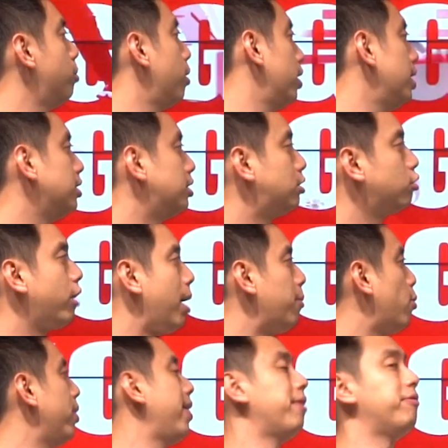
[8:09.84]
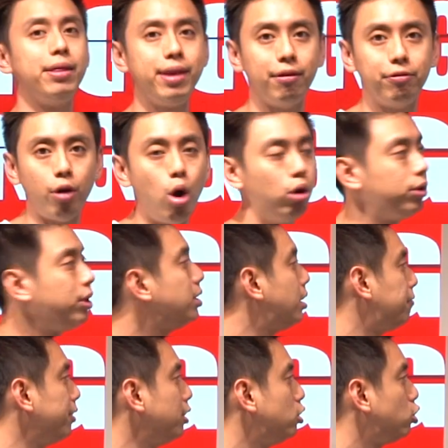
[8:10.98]
or Instagram, whenever they have all these
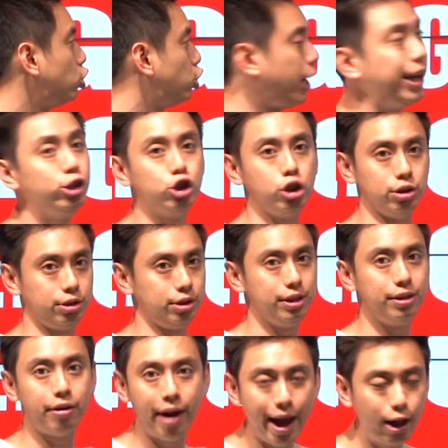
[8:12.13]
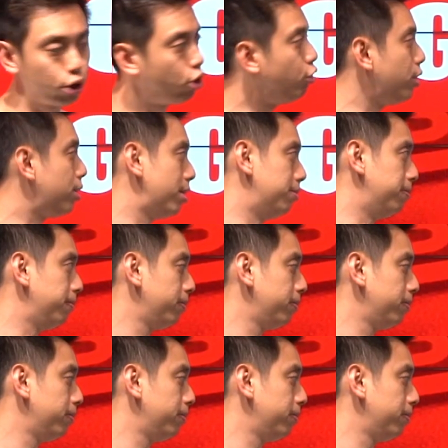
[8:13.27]
different changes in their algorithm,